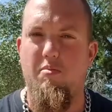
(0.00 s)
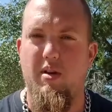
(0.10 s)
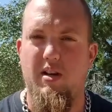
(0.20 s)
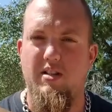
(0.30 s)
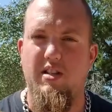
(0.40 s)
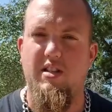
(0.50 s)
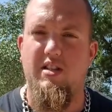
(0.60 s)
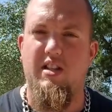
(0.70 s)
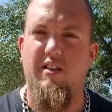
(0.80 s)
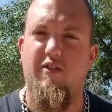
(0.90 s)
because this
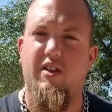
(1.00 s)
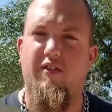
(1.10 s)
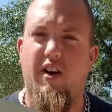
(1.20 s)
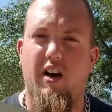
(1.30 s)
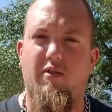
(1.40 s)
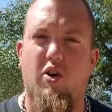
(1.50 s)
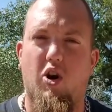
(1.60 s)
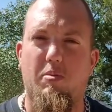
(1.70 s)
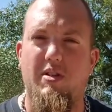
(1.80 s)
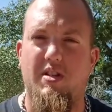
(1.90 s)
is 1055
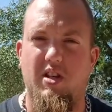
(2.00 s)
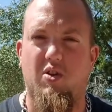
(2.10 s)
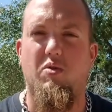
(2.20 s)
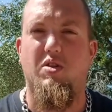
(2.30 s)
carbon steel,